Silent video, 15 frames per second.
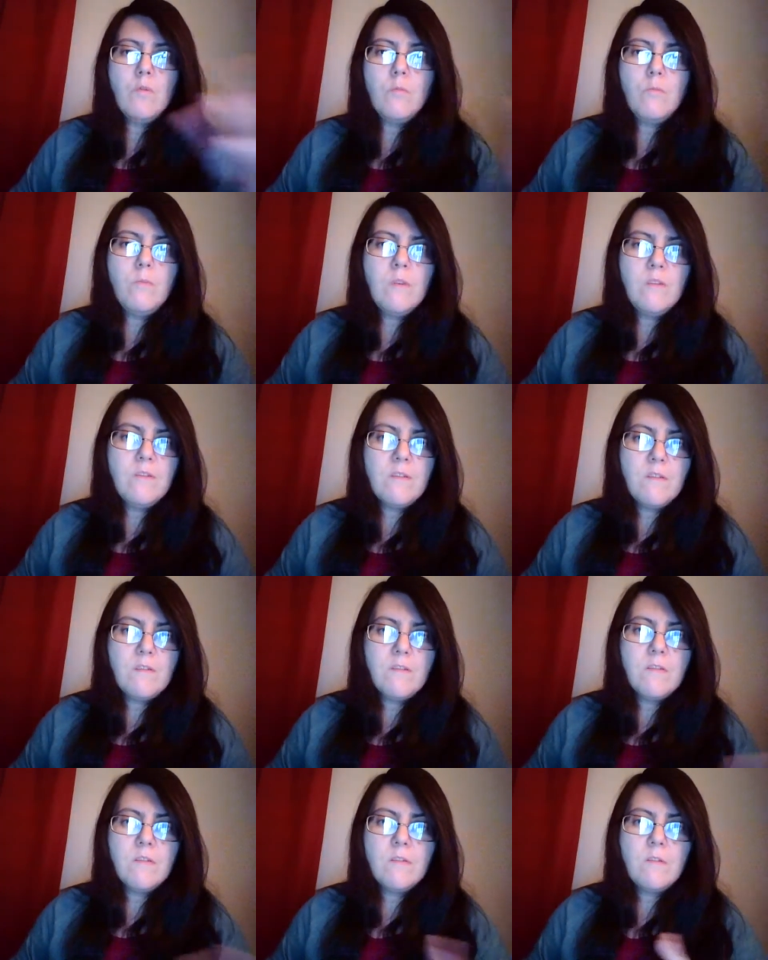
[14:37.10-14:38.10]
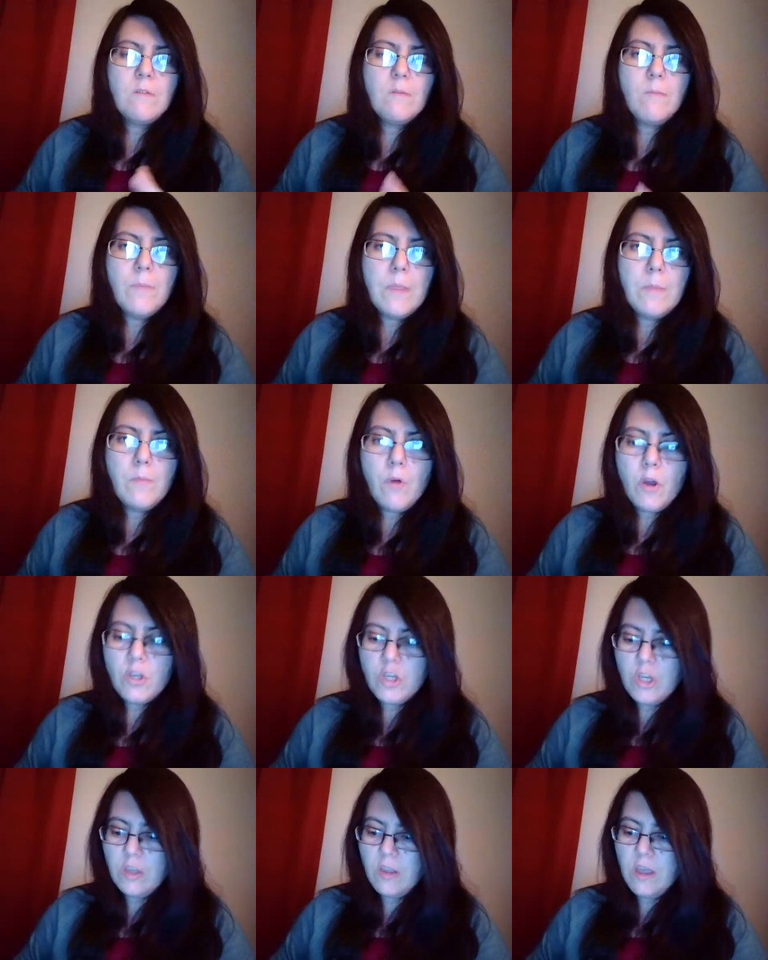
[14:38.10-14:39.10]
new business
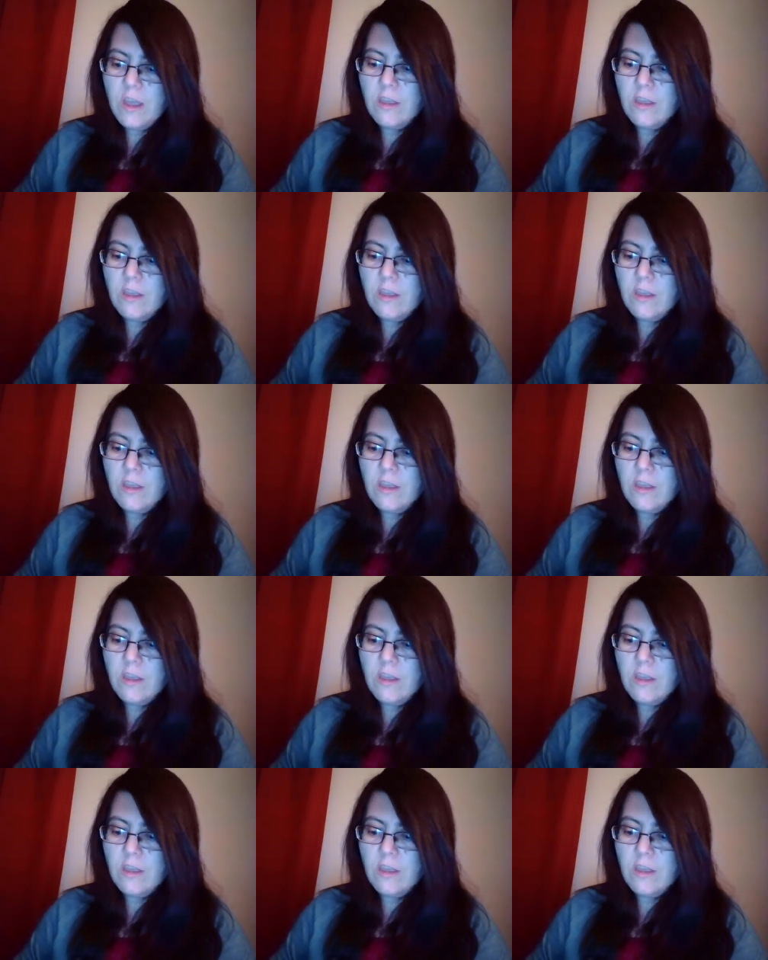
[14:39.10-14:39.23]
project,